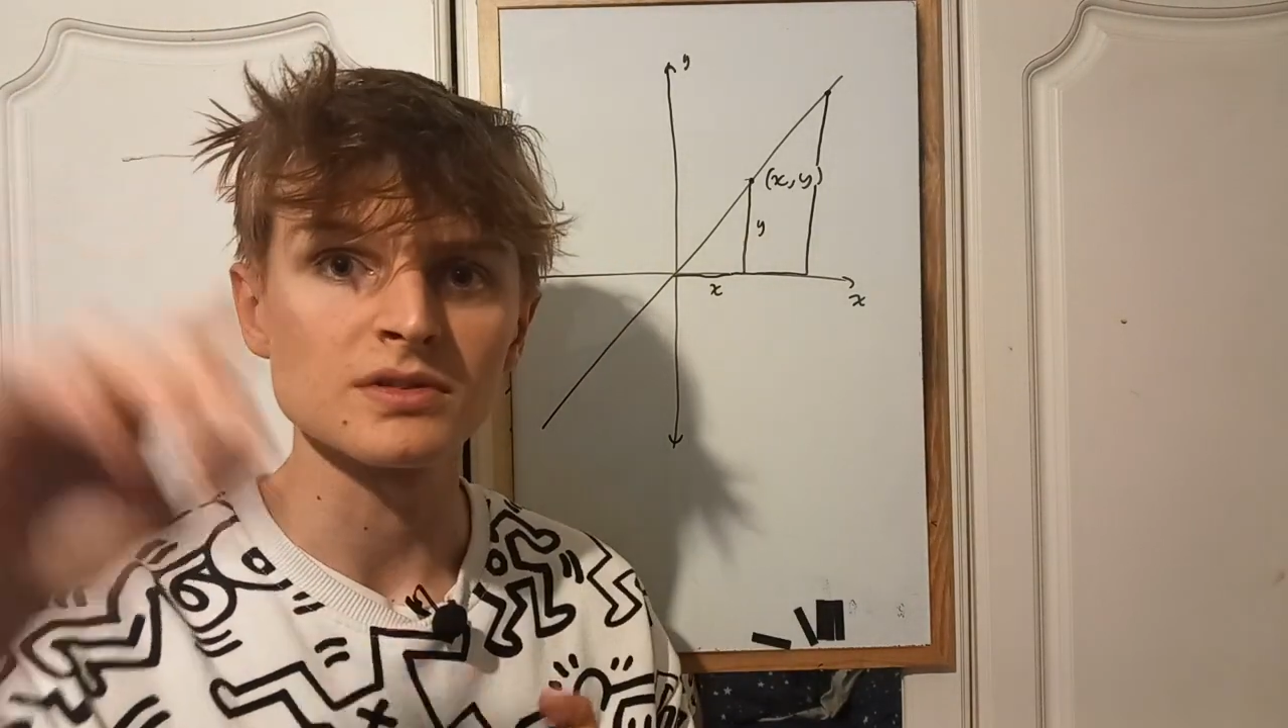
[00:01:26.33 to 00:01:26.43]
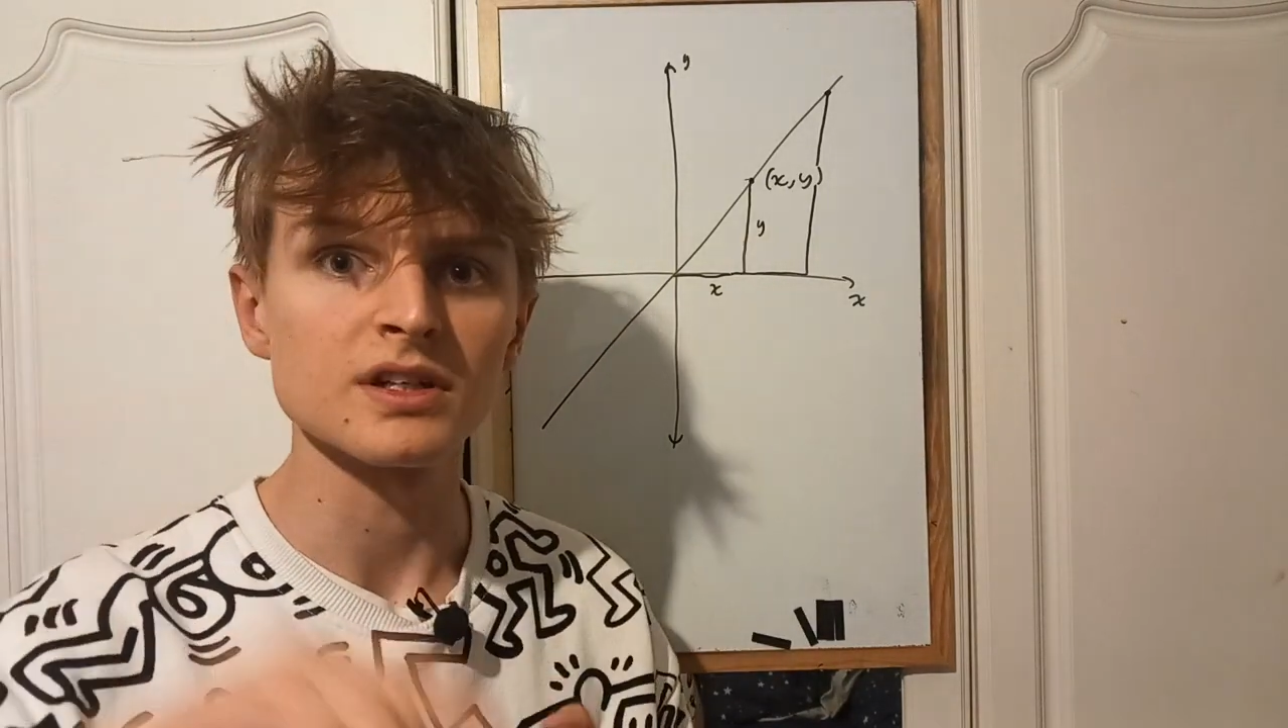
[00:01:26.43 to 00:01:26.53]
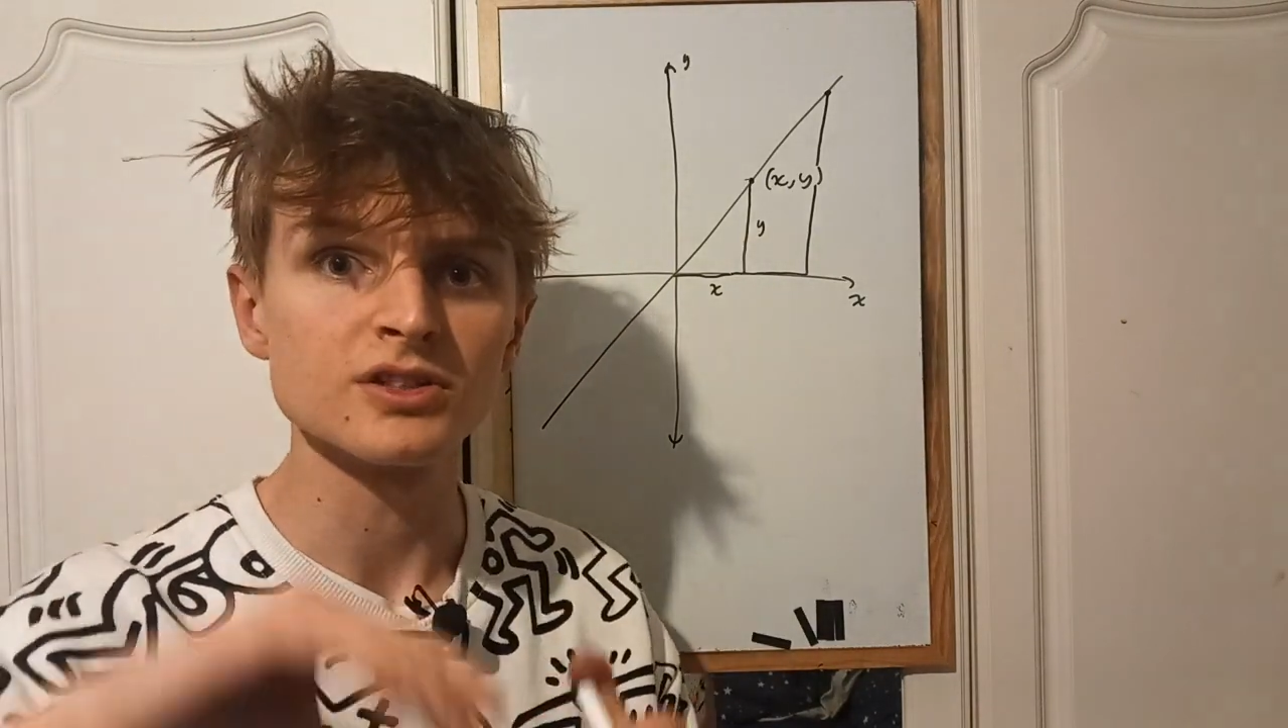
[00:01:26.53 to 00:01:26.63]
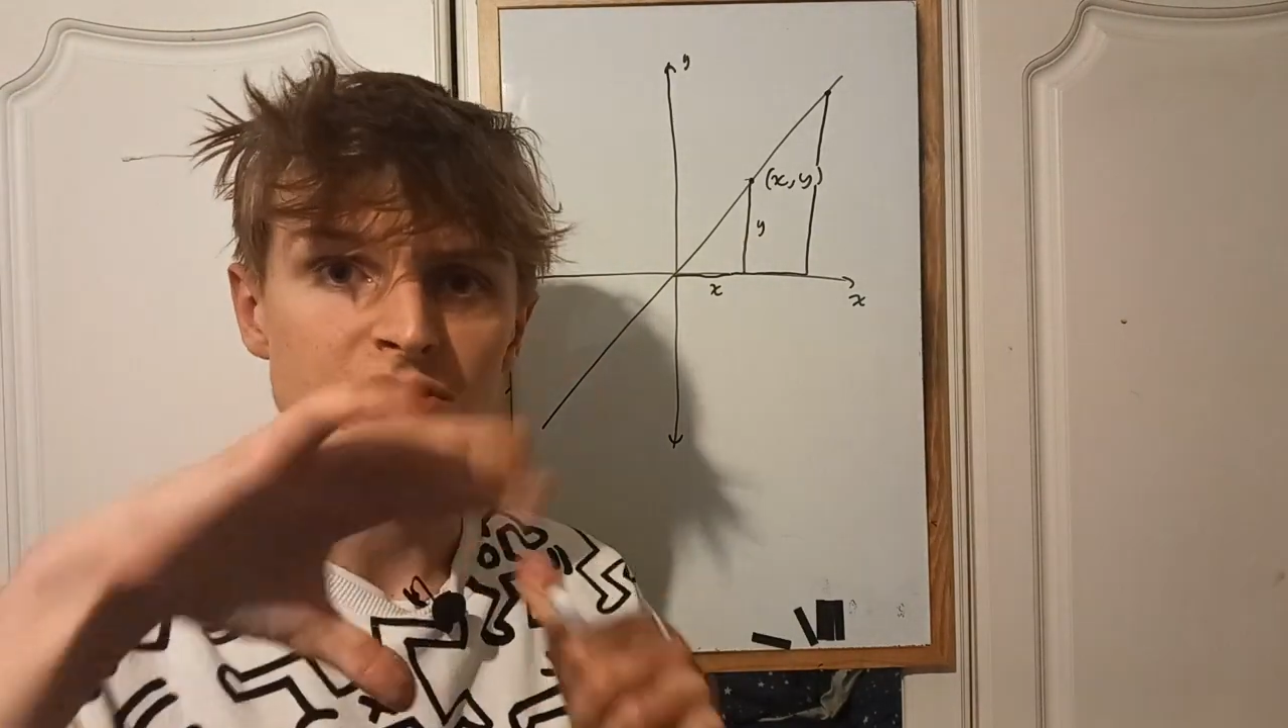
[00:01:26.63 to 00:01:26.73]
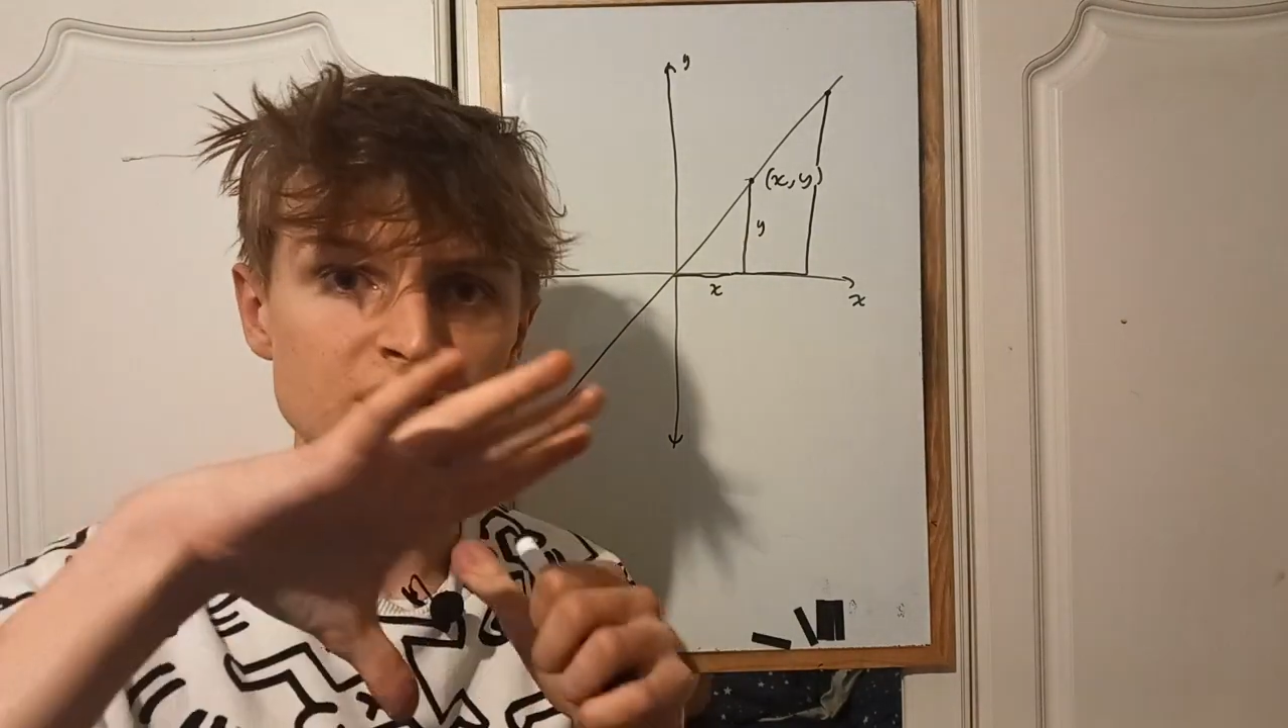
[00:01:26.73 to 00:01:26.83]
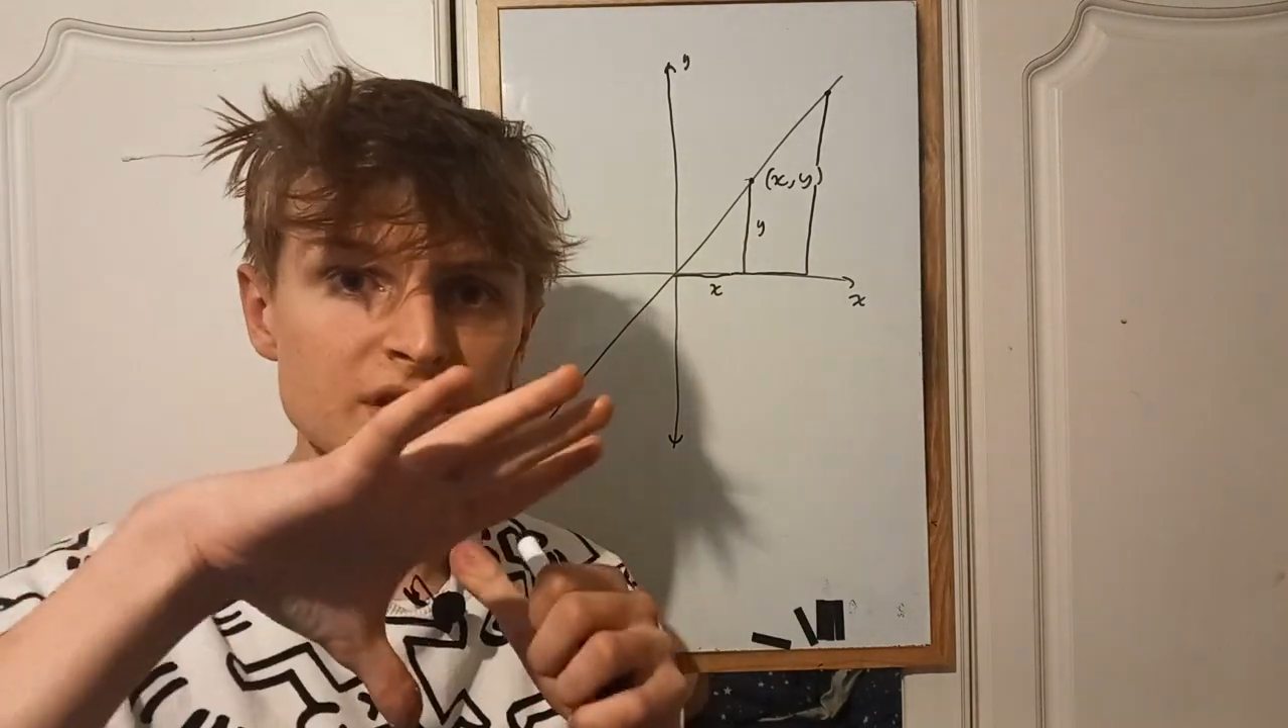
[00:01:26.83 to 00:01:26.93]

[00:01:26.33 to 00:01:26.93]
that are just